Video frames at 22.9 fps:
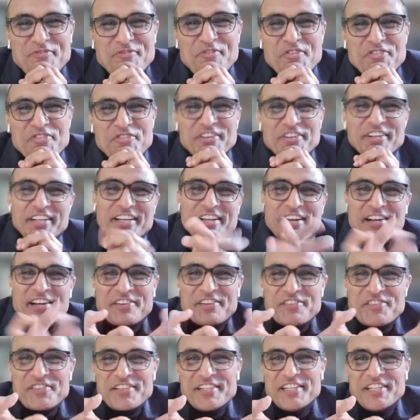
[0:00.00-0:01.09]
Future,
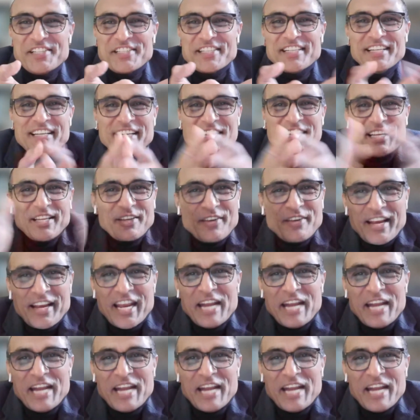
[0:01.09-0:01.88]
current research, your